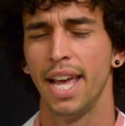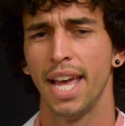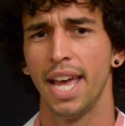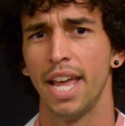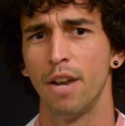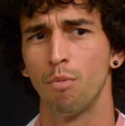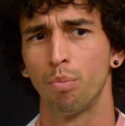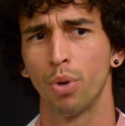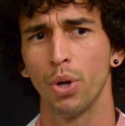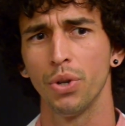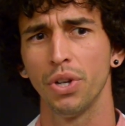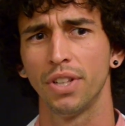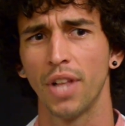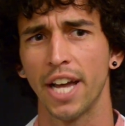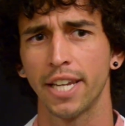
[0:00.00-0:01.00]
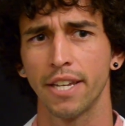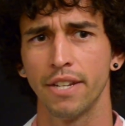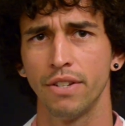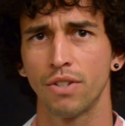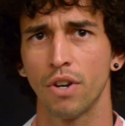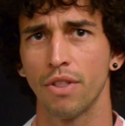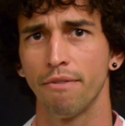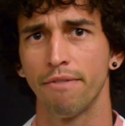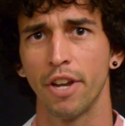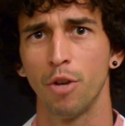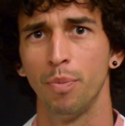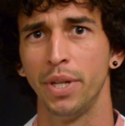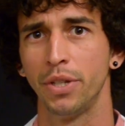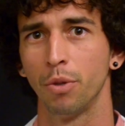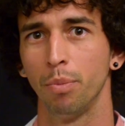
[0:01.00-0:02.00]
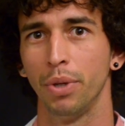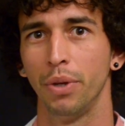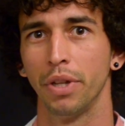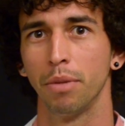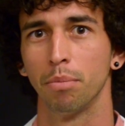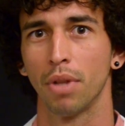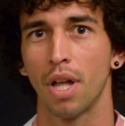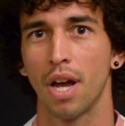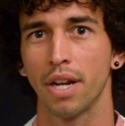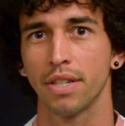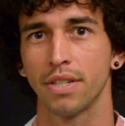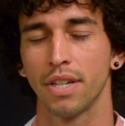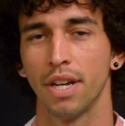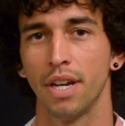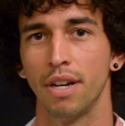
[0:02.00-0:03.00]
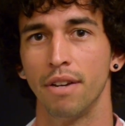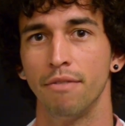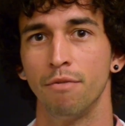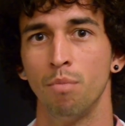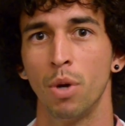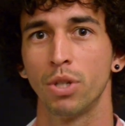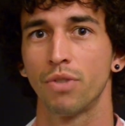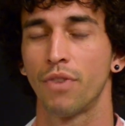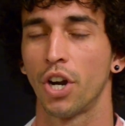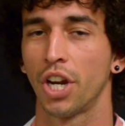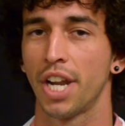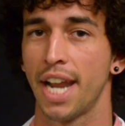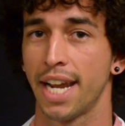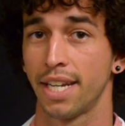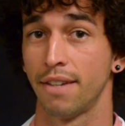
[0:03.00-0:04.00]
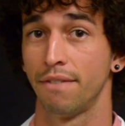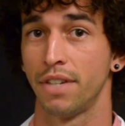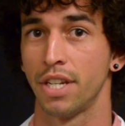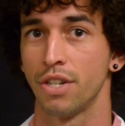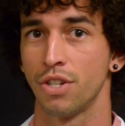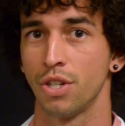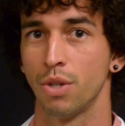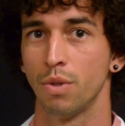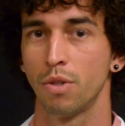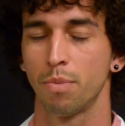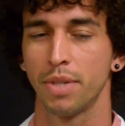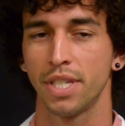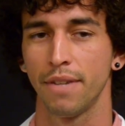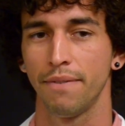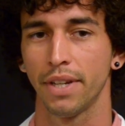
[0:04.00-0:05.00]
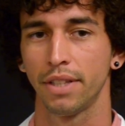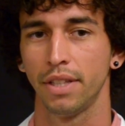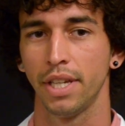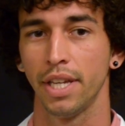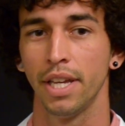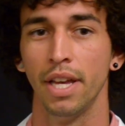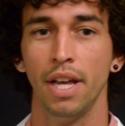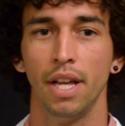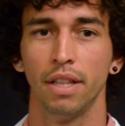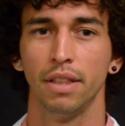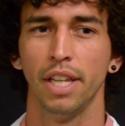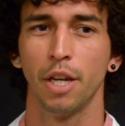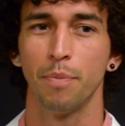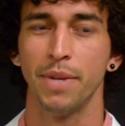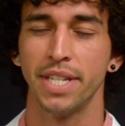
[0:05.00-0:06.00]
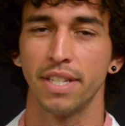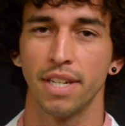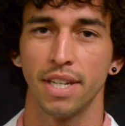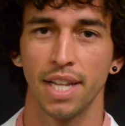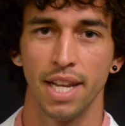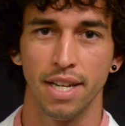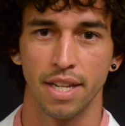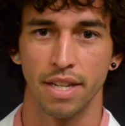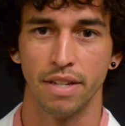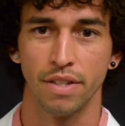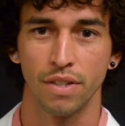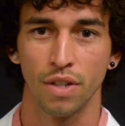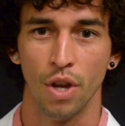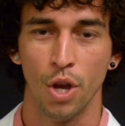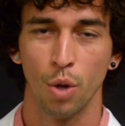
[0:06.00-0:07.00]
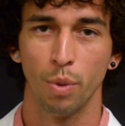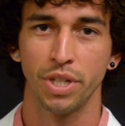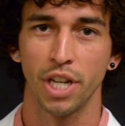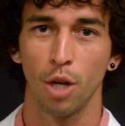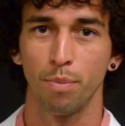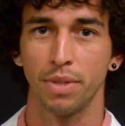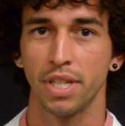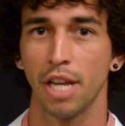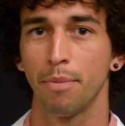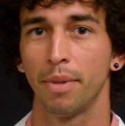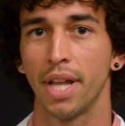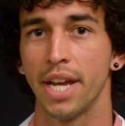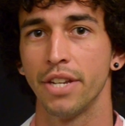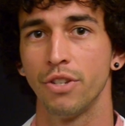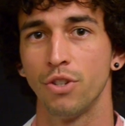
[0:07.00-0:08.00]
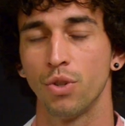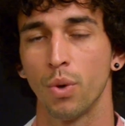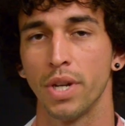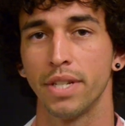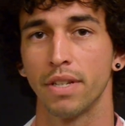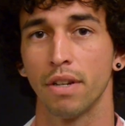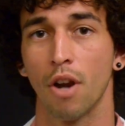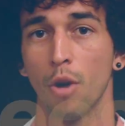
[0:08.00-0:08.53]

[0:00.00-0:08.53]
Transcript: And proteoglycans are the fundamental building blocks of most of our connective tissue, specifically ligaments and tendons, which help stabilize joints in